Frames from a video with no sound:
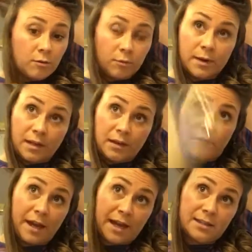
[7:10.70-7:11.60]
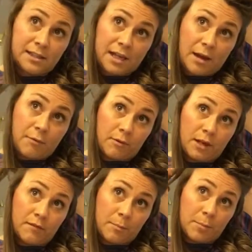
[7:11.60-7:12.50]
really fast, I won't
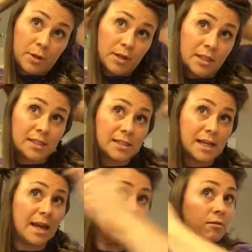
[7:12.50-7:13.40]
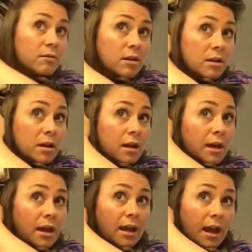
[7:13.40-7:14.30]
even put this down
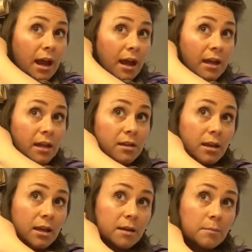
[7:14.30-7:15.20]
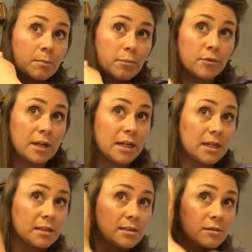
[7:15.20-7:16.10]
and I can like
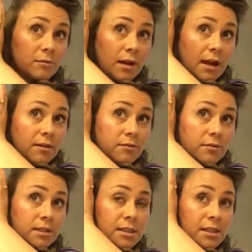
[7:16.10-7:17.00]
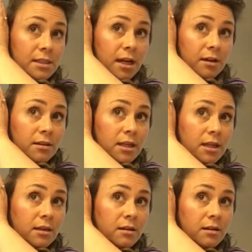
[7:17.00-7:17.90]
breeze right through this entire
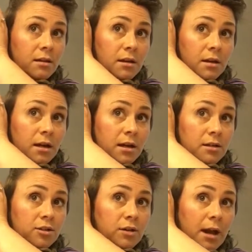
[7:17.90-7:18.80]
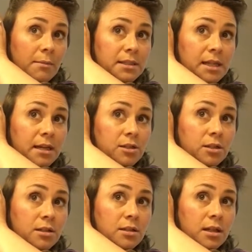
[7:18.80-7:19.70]
thing. I just grab a
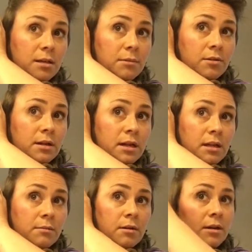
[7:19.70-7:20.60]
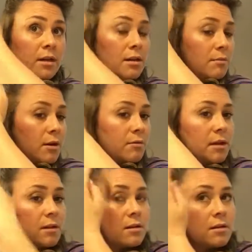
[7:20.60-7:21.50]
section, keep going, keep going, keep
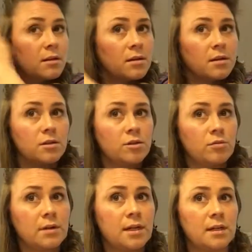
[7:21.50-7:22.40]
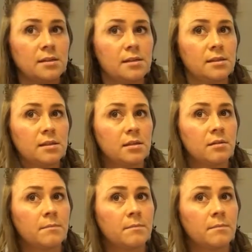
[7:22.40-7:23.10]
going, twist,